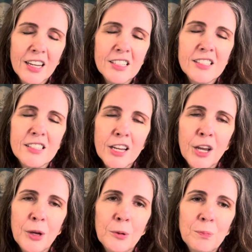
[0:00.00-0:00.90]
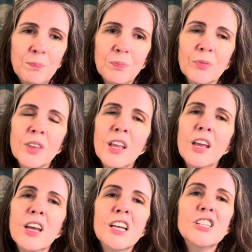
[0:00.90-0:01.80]
So
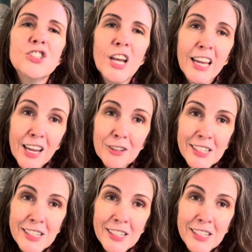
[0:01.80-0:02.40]
check out